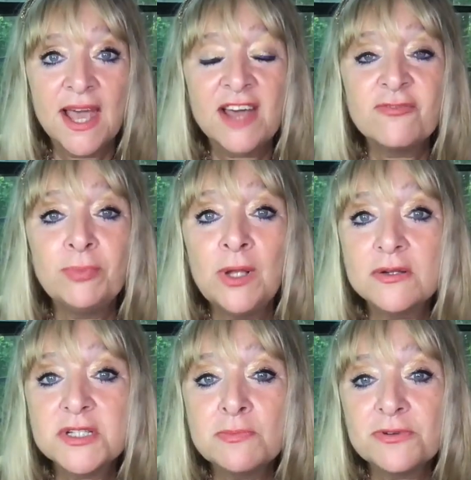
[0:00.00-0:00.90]
have
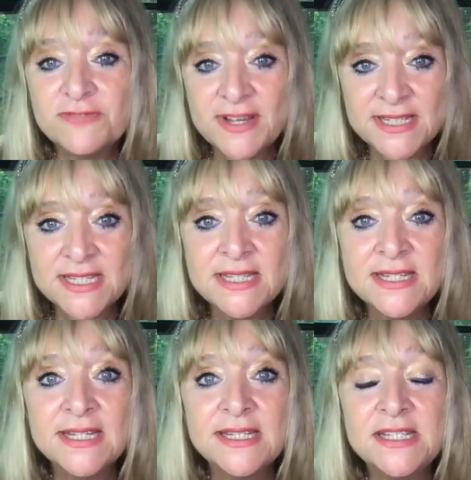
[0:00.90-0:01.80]
blocked and prevented
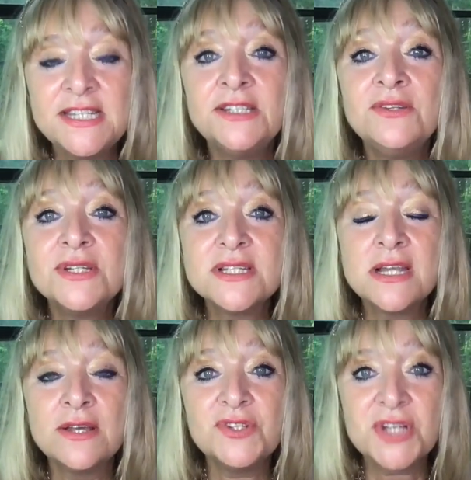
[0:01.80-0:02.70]
and continue to
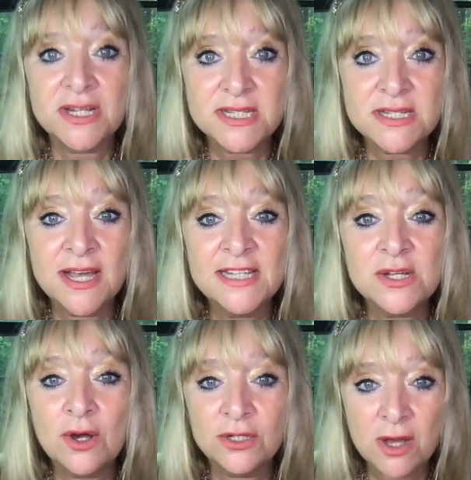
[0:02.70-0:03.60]
slow genocide
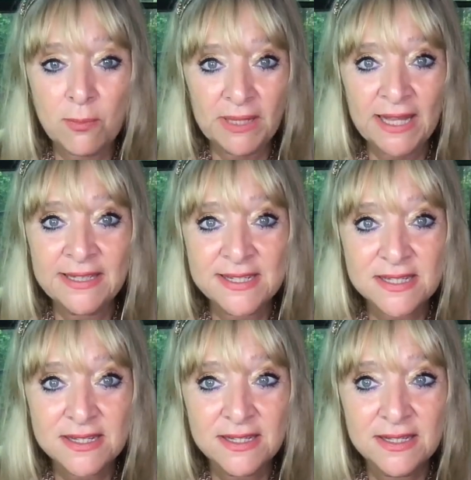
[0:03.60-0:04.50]
on our planet.
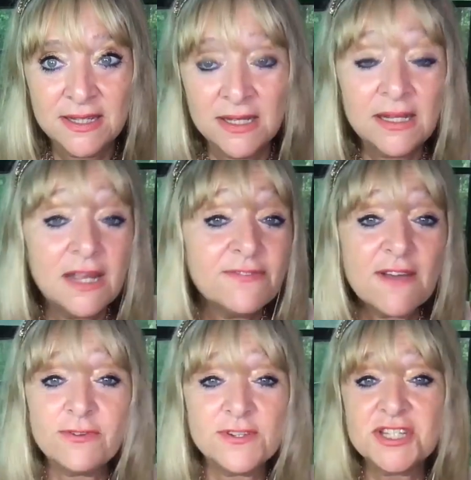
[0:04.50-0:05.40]
Now, if
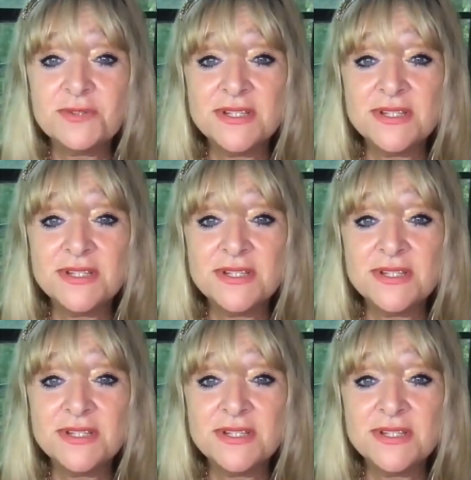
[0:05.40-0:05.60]
I've lost you